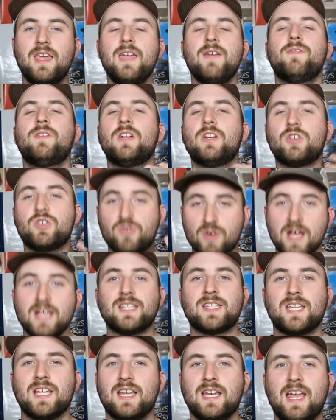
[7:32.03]
They even
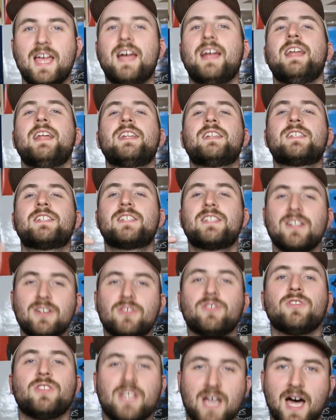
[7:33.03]
address it, and it's
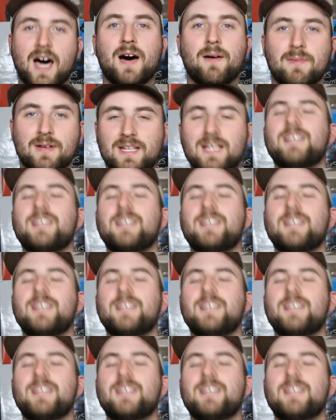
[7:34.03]
still dumb.